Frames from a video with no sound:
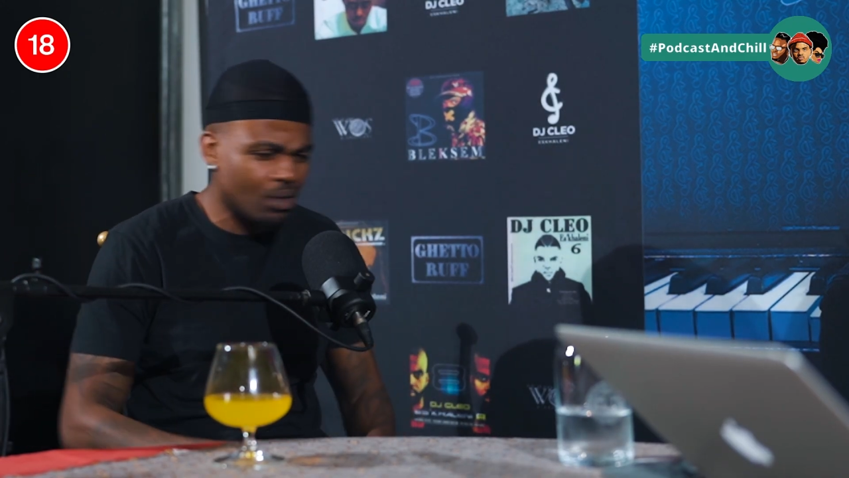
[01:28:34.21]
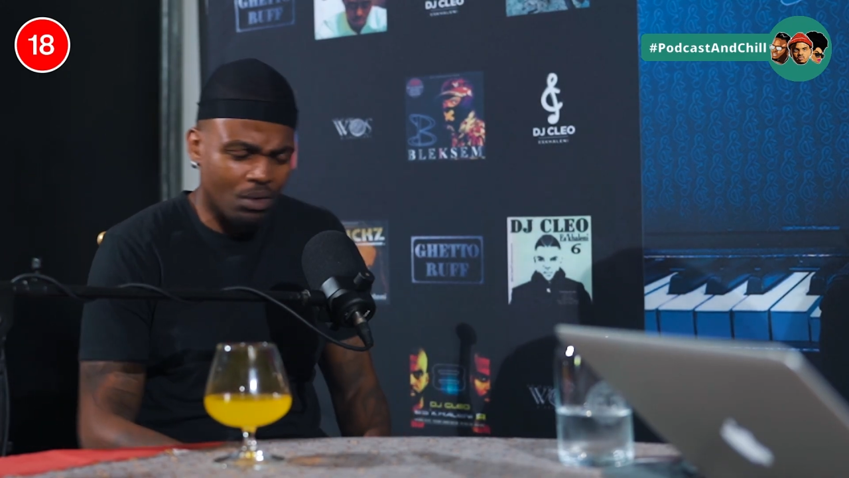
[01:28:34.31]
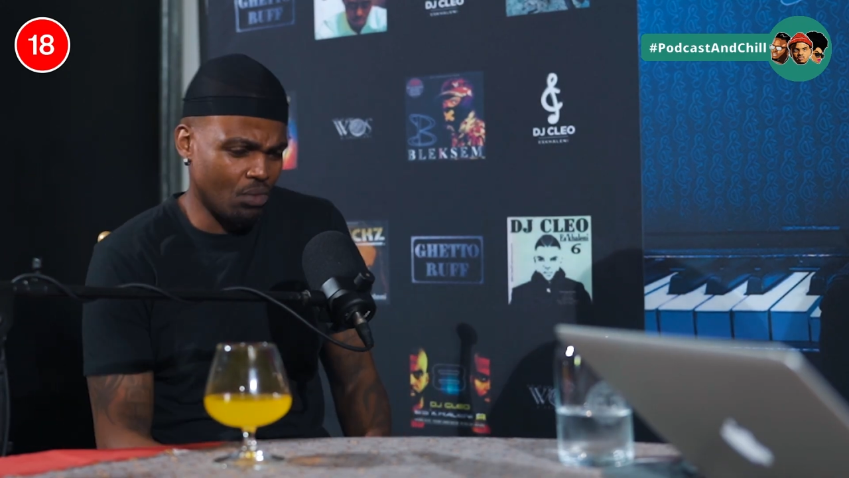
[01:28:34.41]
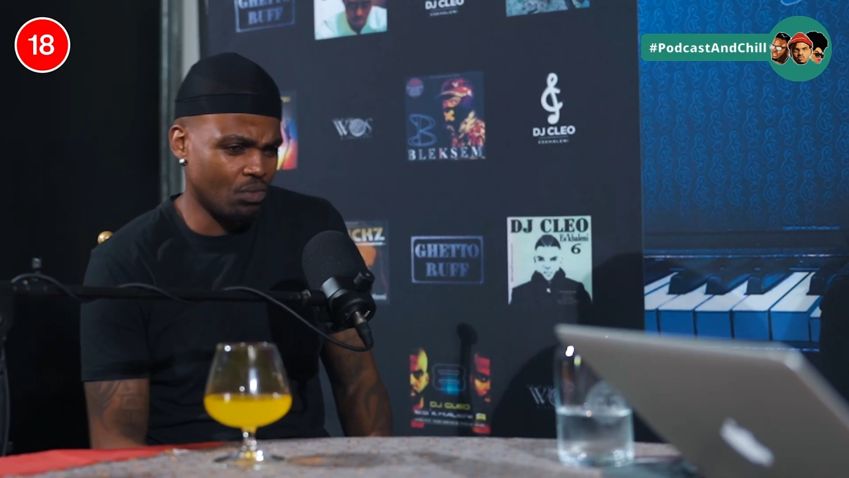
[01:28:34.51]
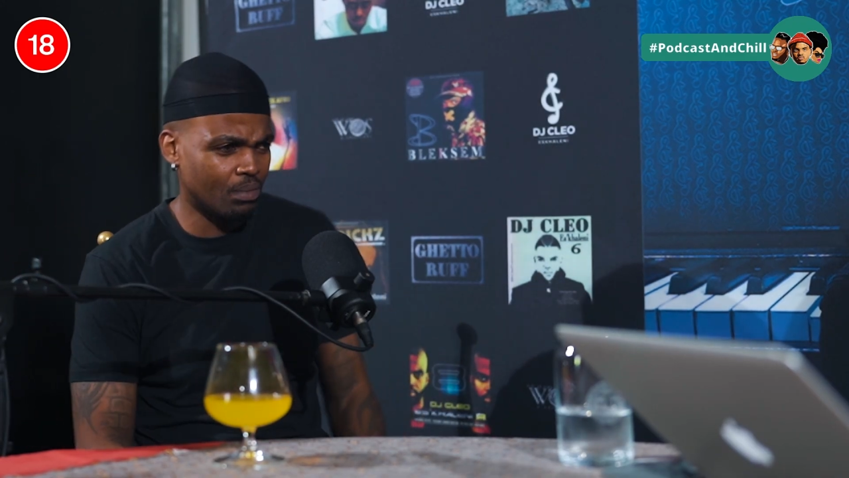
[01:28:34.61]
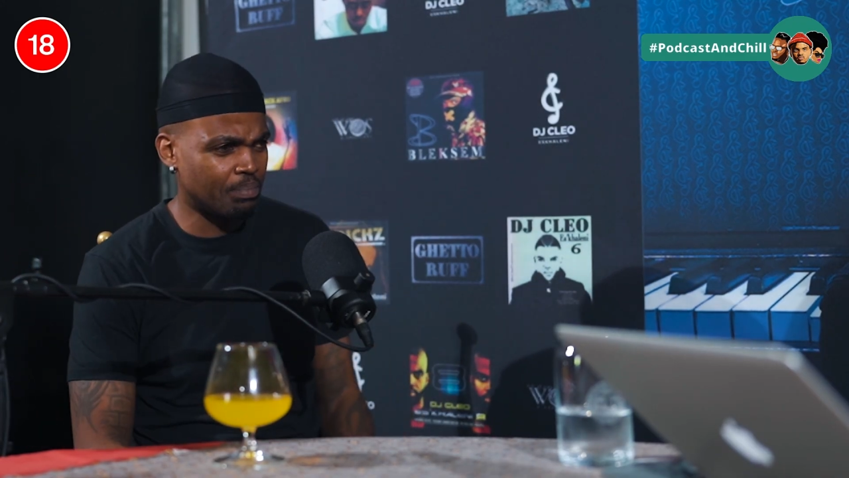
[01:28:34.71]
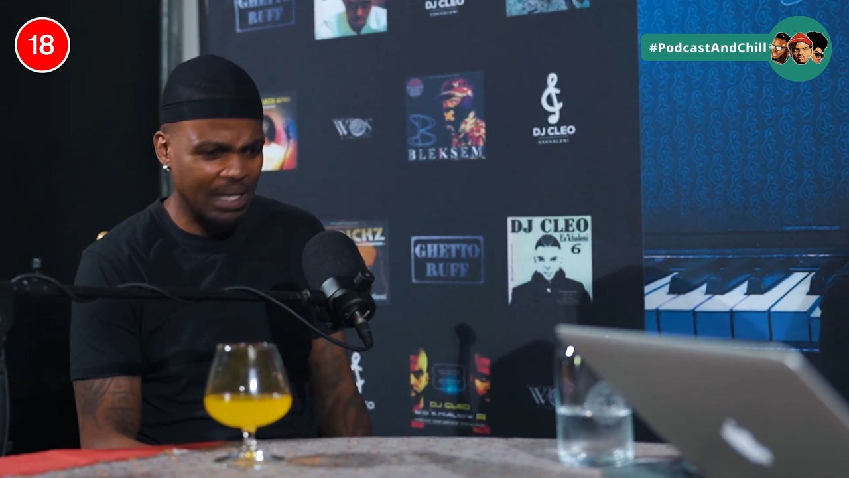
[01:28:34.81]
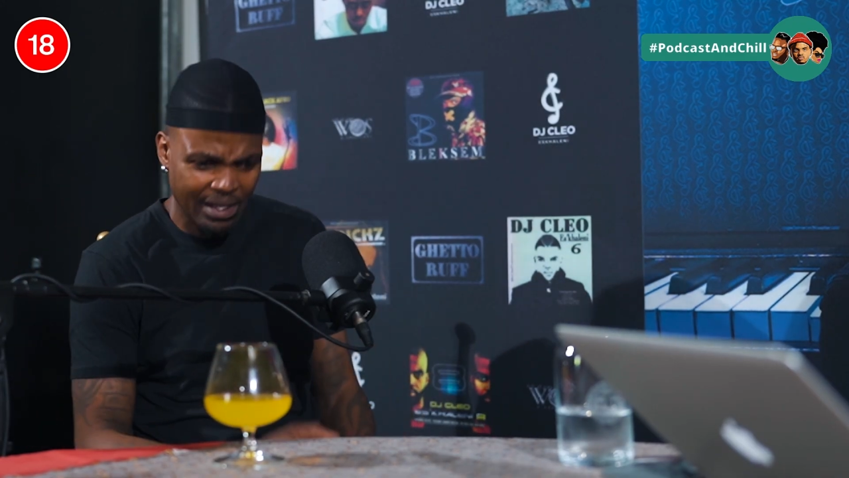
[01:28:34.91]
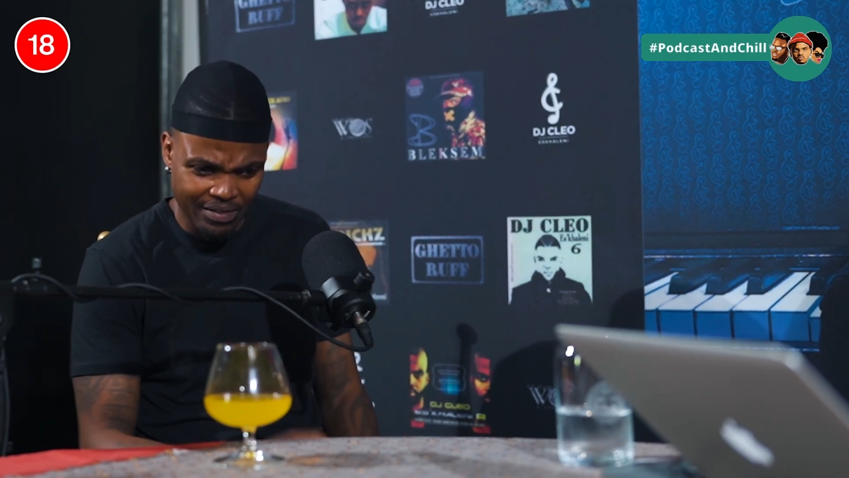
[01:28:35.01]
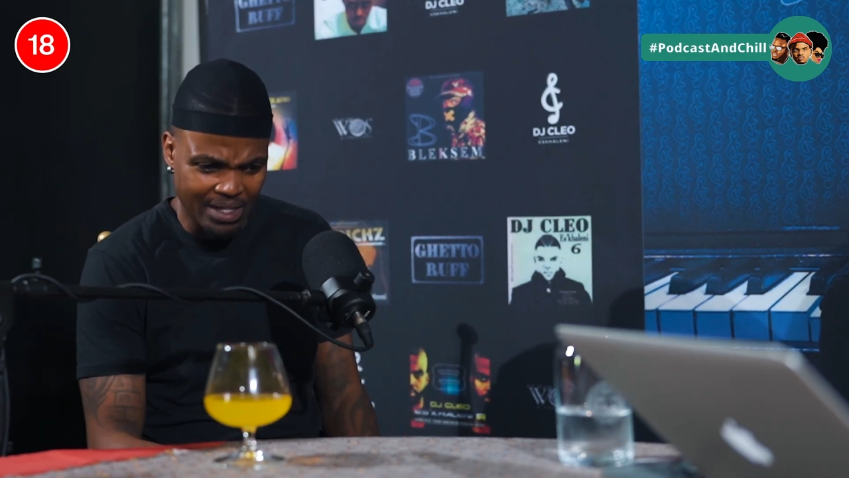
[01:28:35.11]
No,
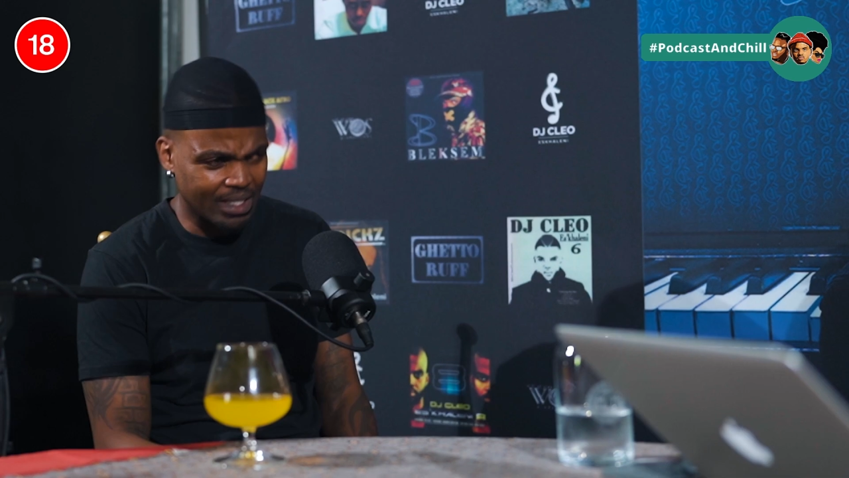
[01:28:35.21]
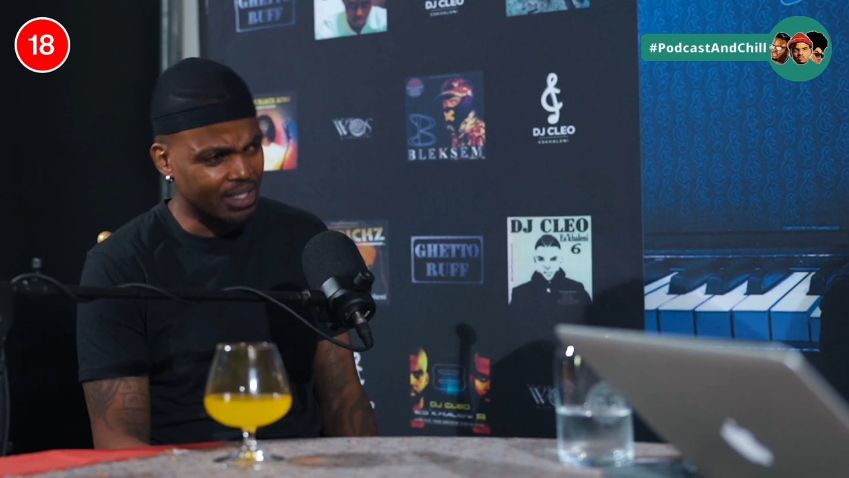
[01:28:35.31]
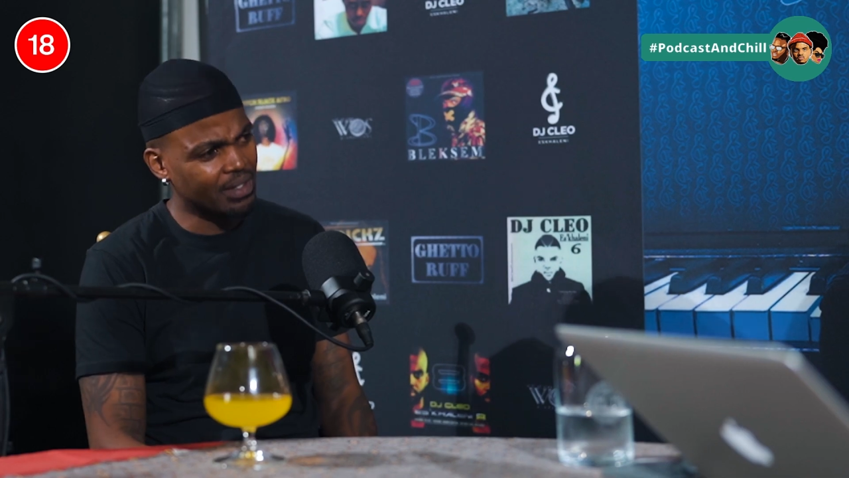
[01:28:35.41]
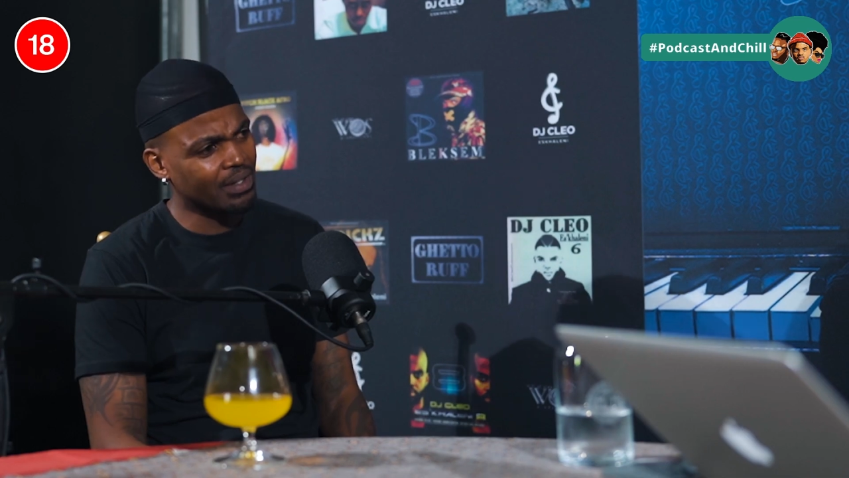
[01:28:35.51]
believe in it.